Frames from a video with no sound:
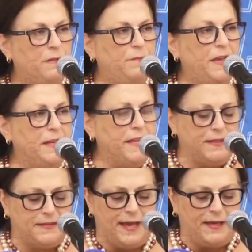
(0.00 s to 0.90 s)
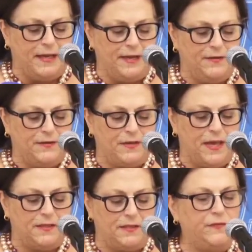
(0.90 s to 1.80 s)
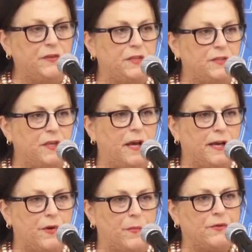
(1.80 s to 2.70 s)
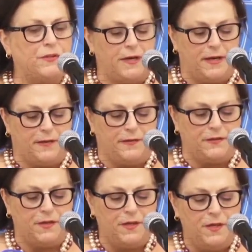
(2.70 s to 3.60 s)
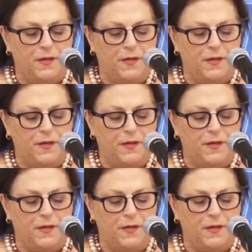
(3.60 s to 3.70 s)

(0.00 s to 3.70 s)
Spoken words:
media executives, and civil society representatives,